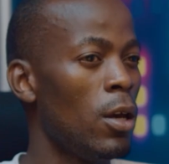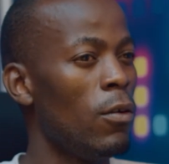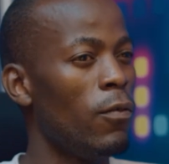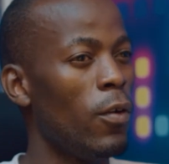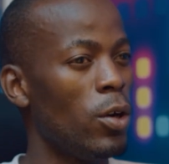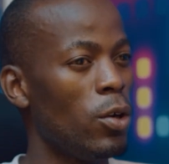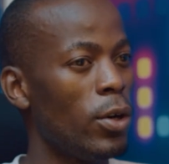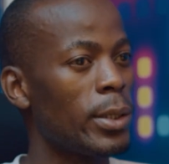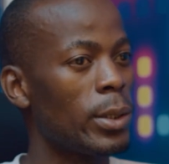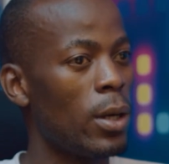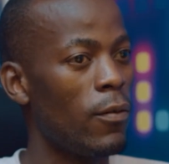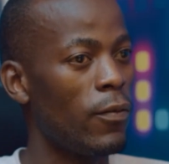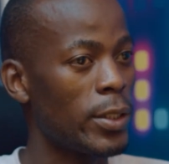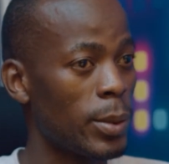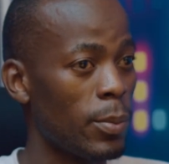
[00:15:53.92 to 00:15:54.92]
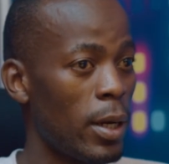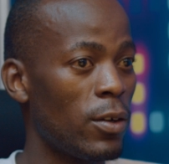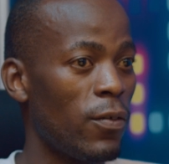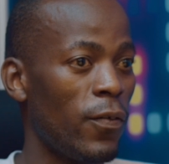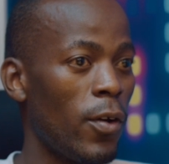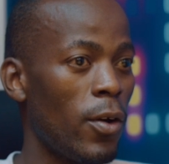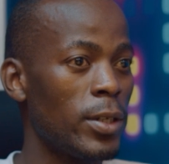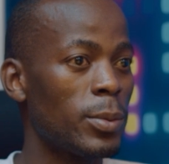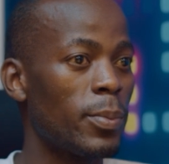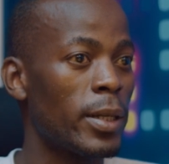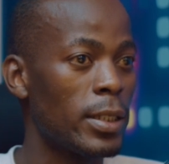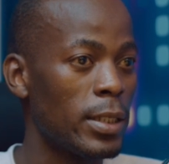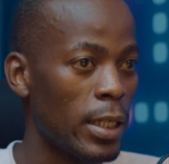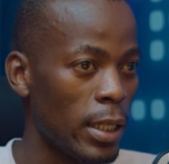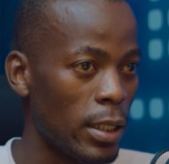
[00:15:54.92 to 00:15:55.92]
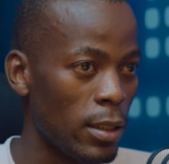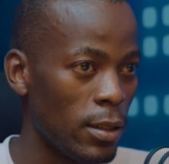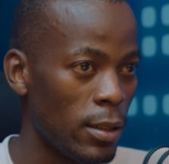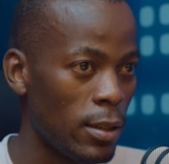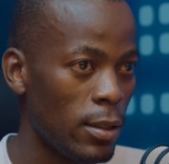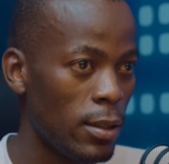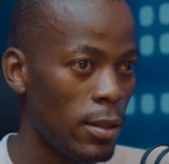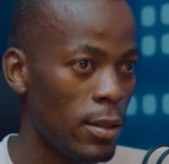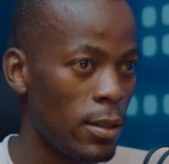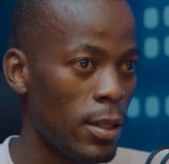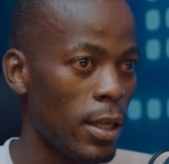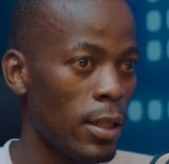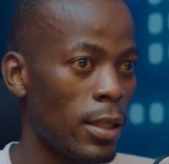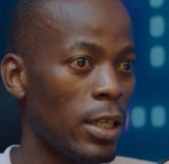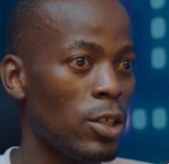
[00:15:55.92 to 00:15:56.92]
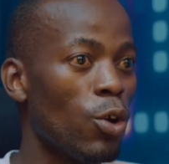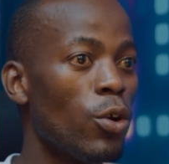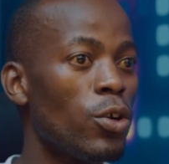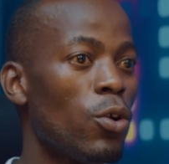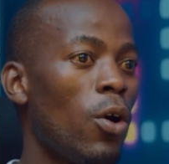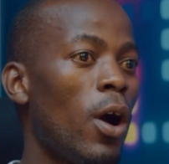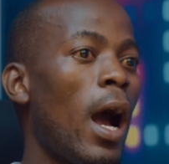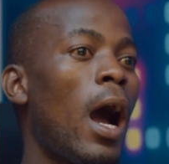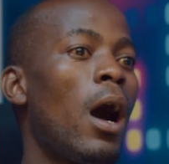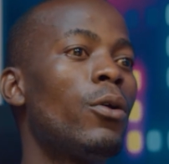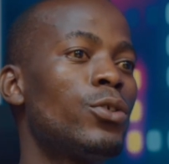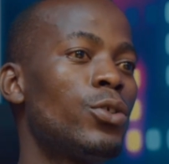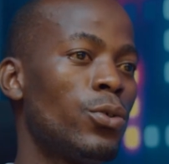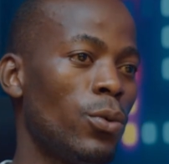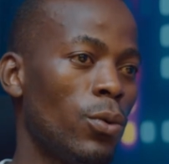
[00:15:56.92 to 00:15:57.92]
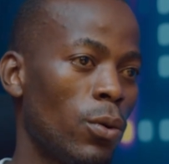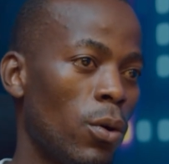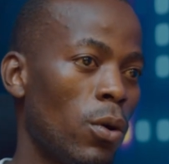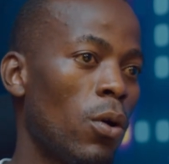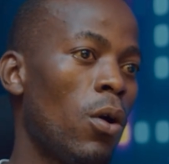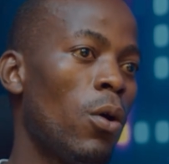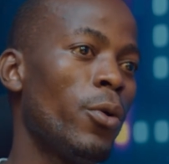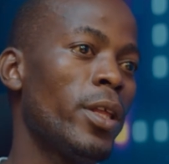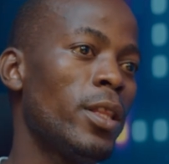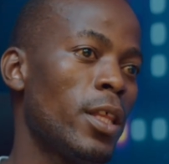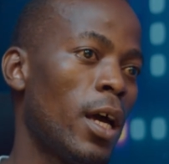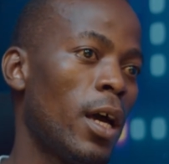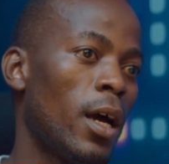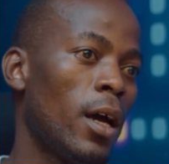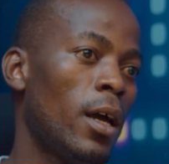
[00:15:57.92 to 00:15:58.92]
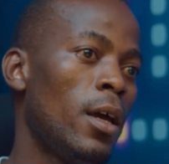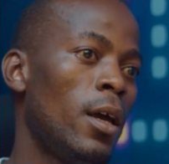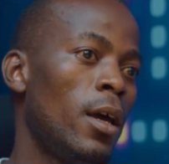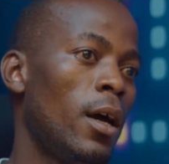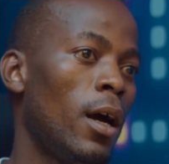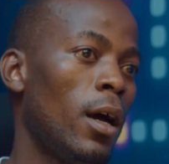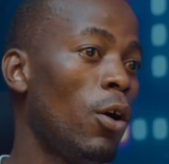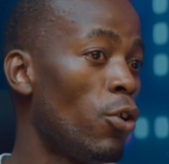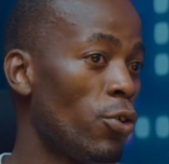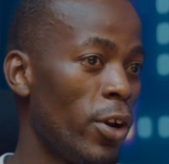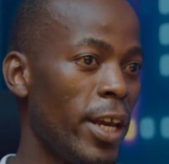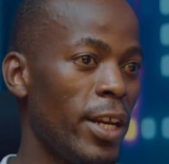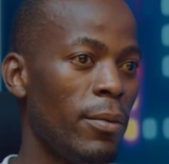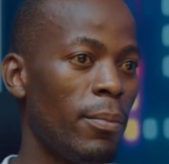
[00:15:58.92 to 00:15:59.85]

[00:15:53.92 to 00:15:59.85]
For those who have smartphones but they don't know how to go with online